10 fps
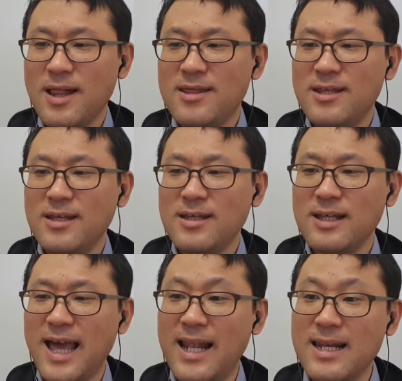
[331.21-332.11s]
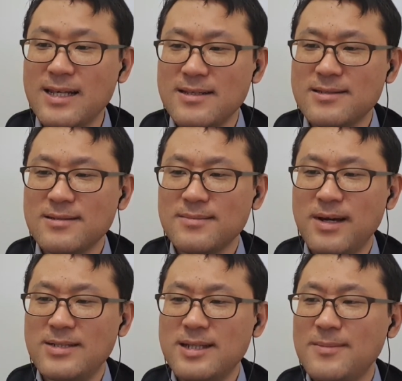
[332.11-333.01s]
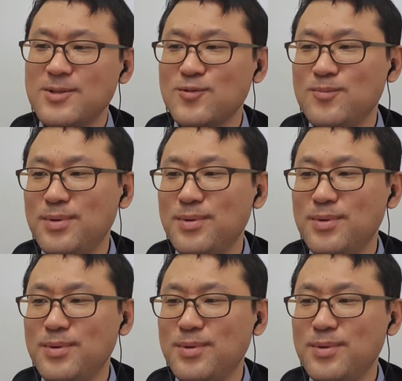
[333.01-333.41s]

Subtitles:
thinking at least my steps would